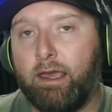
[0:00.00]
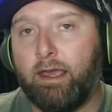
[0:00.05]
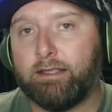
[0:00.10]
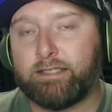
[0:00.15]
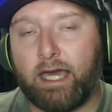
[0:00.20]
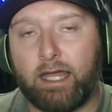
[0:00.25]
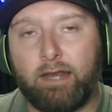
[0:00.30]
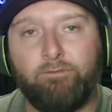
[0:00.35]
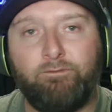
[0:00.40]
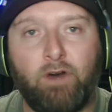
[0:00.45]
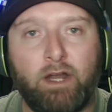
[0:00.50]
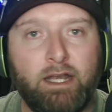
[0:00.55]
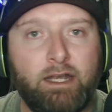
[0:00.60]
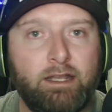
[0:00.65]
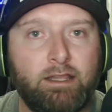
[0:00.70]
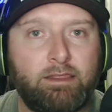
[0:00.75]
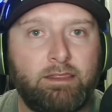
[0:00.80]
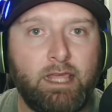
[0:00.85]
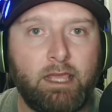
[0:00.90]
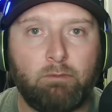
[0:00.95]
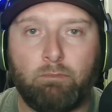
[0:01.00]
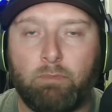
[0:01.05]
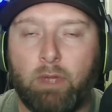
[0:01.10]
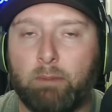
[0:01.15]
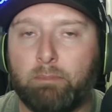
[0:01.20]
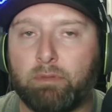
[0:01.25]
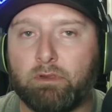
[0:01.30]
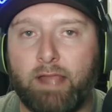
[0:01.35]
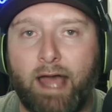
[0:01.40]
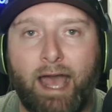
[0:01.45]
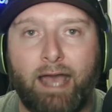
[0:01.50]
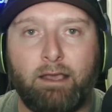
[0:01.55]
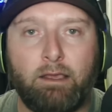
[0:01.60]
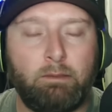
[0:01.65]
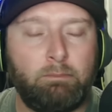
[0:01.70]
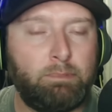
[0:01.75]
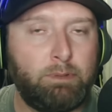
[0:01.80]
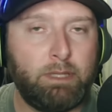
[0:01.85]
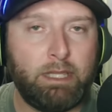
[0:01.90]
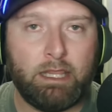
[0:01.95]
It's kind of funny to think. Remember,
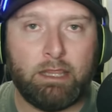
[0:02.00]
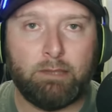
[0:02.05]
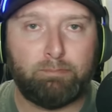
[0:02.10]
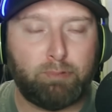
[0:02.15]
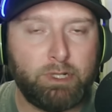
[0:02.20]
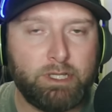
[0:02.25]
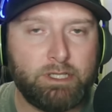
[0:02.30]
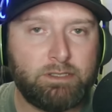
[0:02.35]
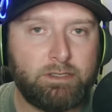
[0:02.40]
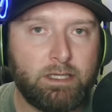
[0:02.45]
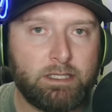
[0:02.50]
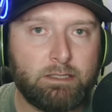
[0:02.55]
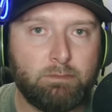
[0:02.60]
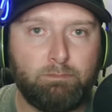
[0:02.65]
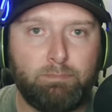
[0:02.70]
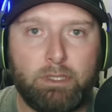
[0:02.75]
in the preseason,